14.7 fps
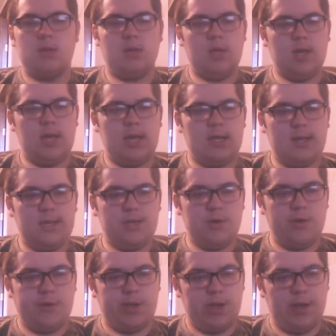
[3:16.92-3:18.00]
Yeah, they
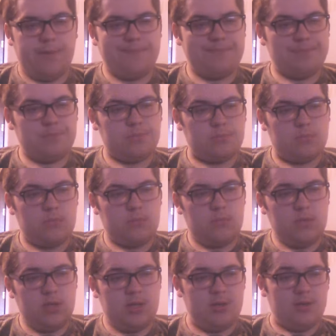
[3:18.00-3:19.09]
do okay.
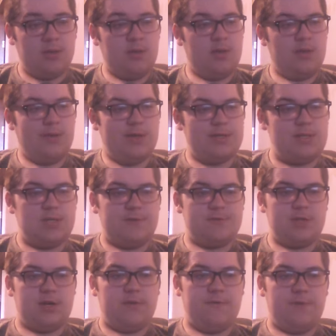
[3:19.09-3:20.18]
Since I've
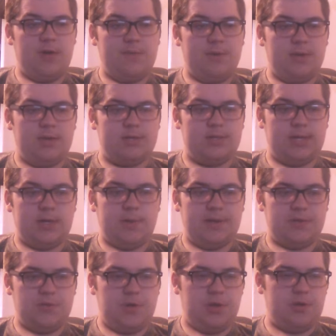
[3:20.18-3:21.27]
started vaping, as I go
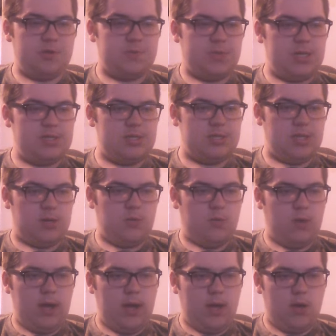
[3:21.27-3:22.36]
back to one of those pens, it's like,
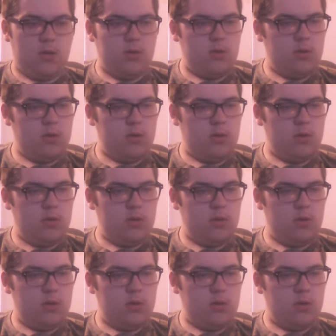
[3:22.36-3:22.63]
wow.